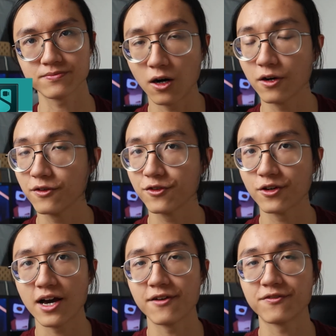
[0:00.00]
Or if you
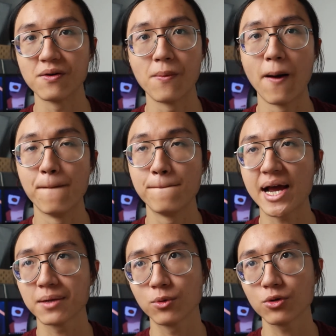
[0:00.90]
have a
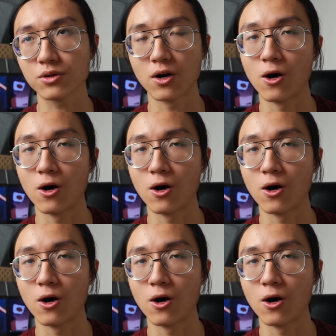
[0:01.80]
MacBook